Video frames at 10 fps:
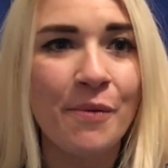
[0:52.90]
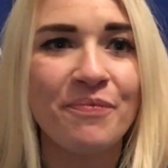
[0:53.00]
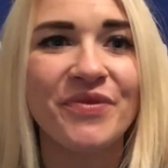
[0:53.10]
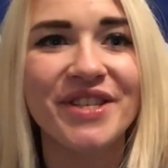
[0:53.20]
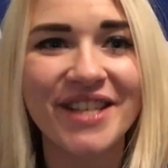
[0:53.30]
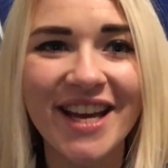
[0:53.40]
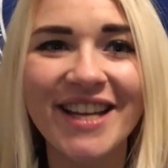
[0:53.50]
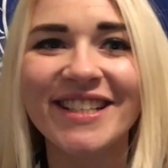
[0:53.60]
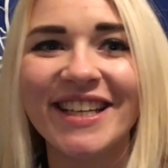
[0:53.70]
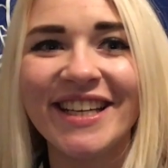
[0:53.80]

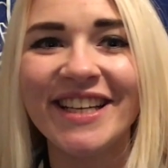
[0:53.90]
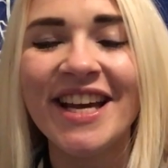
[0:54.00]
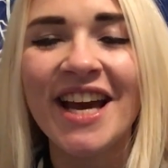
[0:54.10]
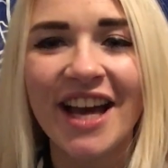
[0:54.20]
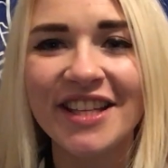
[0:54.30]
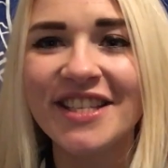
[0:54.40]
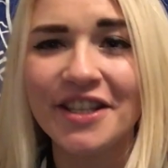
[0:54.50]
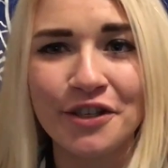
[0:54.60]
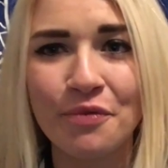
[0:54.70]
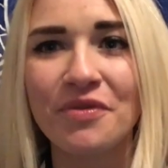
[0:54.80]
Secondly, and this is
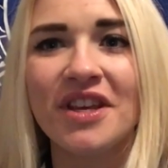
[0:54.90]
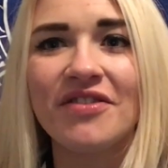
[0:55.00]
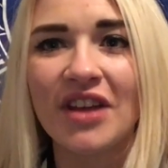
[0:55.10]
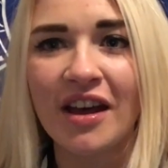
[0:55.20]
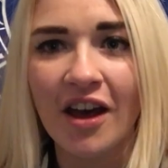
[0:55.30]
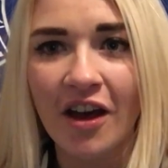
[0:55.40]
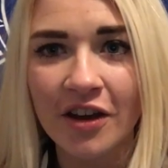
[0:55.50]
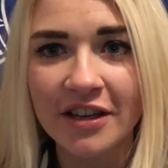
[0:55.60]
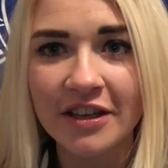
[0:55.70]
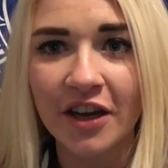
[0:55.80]
something that
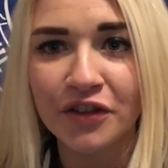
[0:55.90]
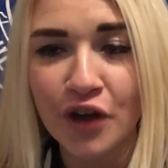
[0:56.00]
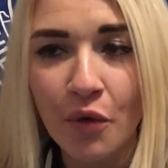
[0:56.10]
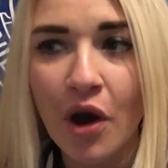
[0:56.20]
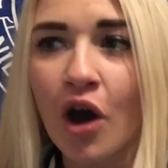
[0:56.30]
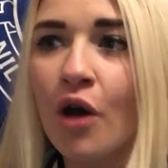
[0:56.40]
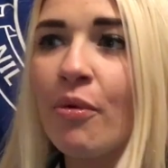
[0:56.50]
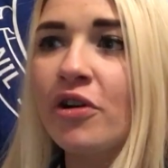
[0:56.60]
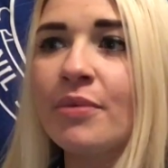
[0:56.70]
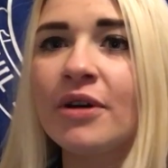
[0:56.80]
I know I harp
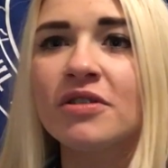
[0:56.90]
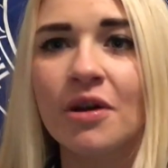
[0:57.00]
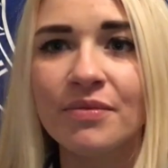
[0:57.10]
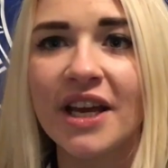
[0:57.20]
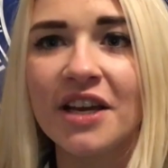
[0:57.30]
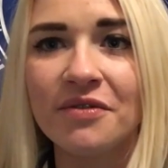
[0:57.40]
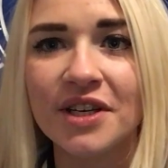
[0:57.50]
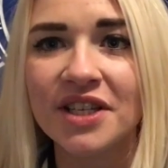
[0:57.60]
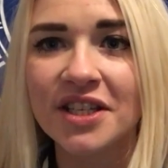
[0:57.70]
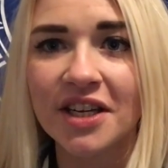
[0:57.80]
on about Tom
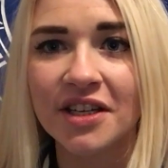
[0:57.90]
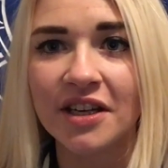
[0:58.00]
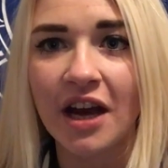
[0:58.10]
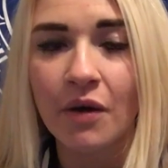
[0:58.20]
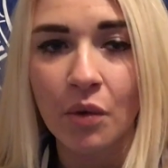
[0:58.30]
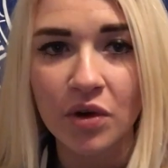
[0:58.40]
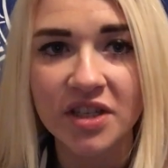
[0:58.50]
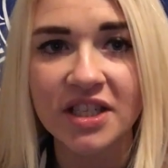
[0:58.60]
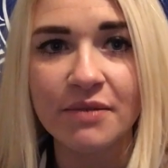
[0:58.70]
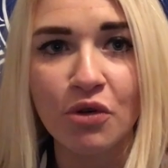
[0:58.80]
Davies and how I want to
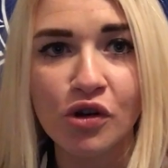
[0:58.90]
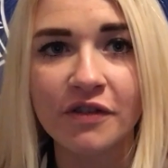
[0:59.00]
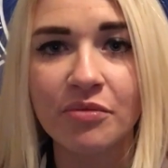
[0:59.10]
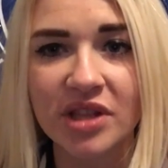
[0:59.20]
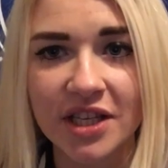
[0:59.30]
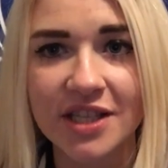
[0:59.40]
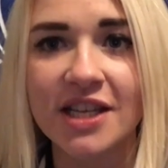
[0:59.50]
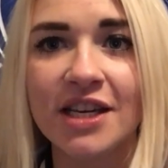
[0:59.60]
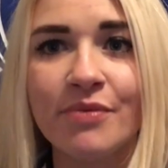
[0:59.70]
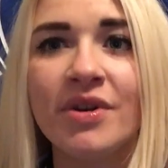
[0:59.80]
see more of him in the
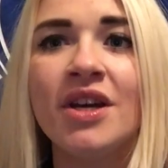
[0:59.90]
team.